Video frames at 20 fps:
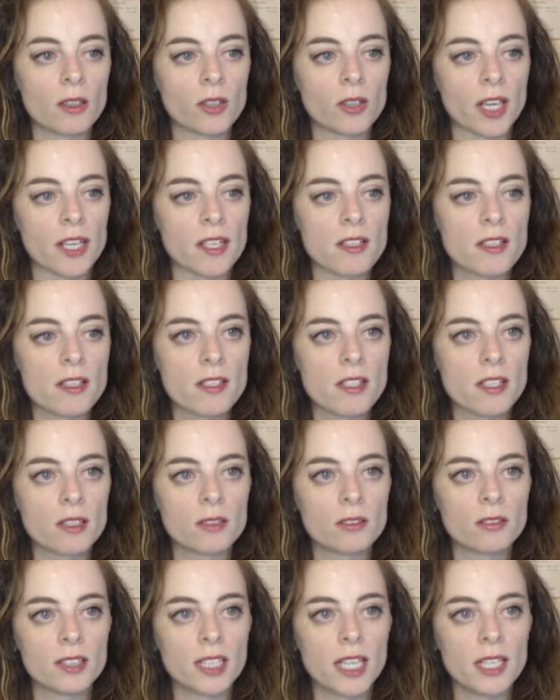Okay,
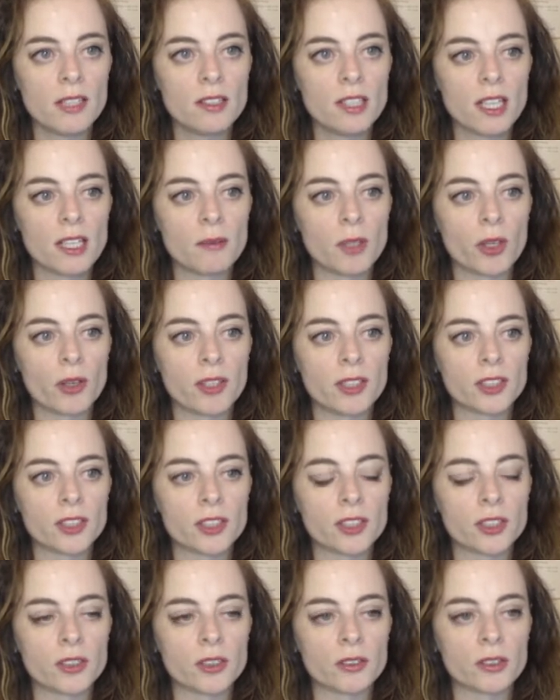so now I'm going
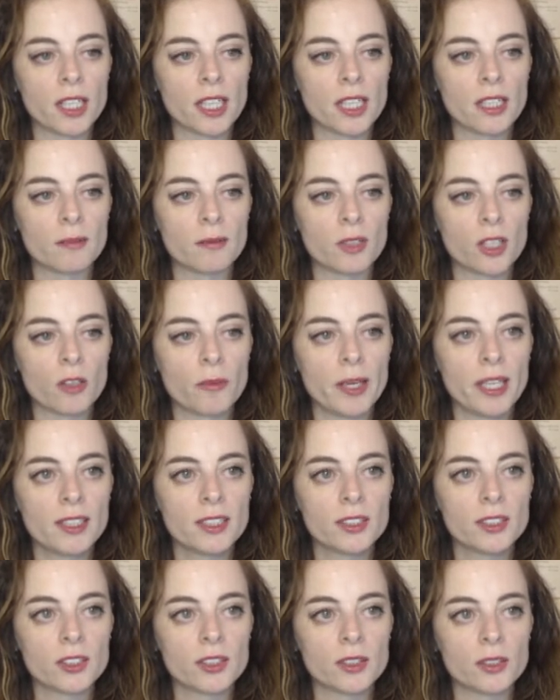to go
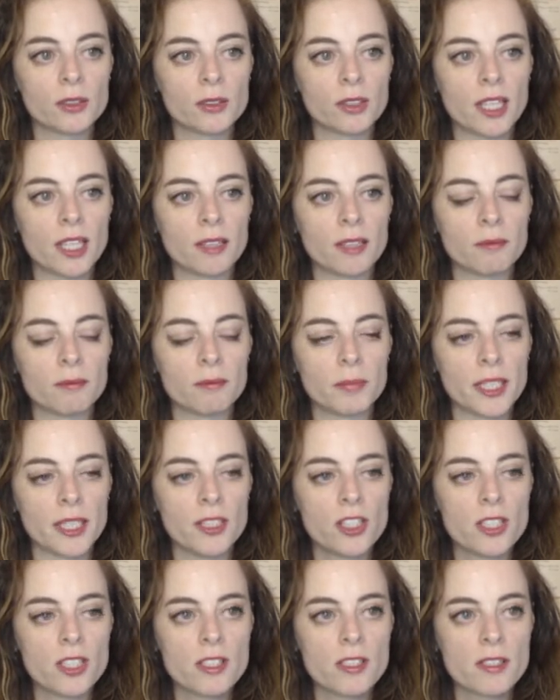back to
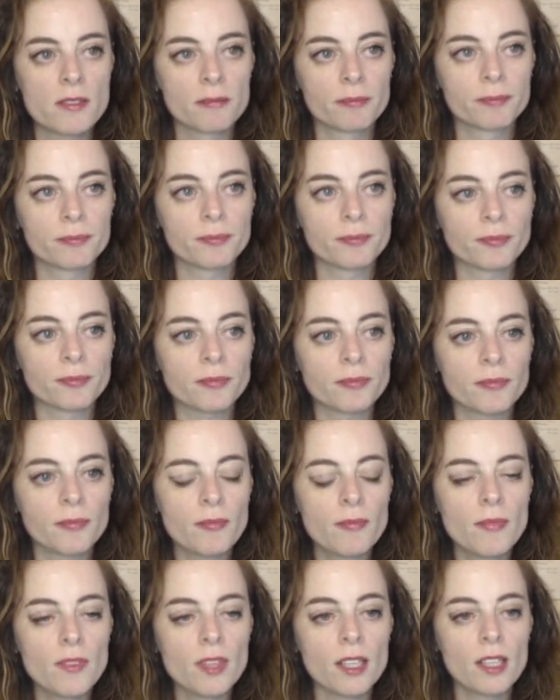Pages,
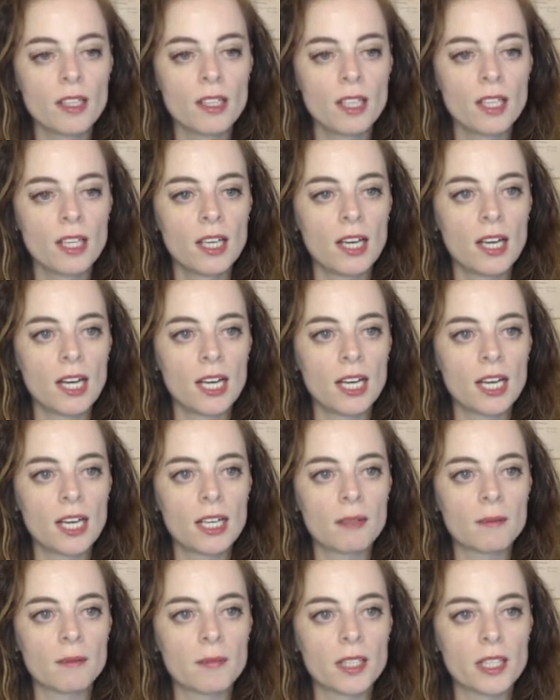
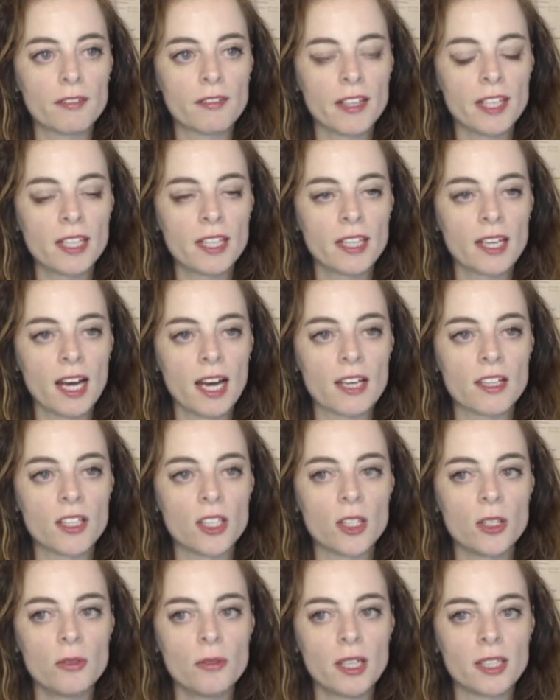If I click add
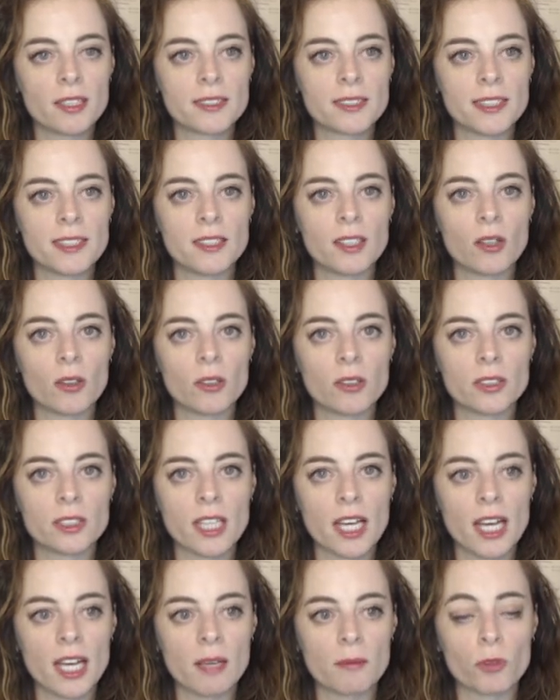new, I'll see the
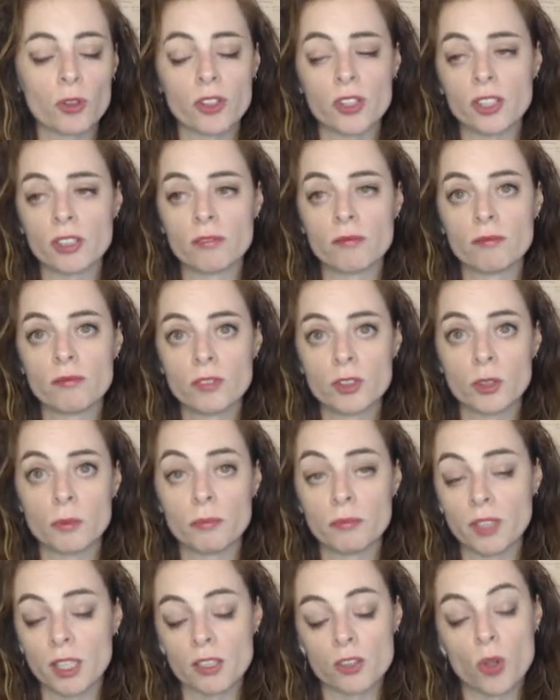old or the
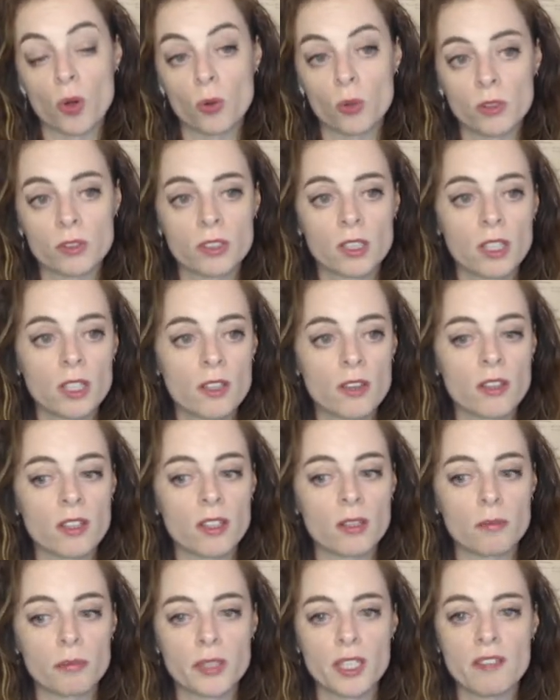not old,
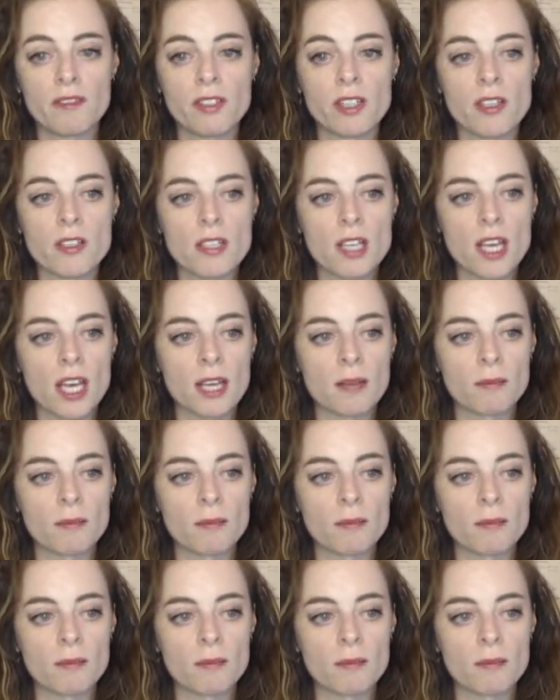the previous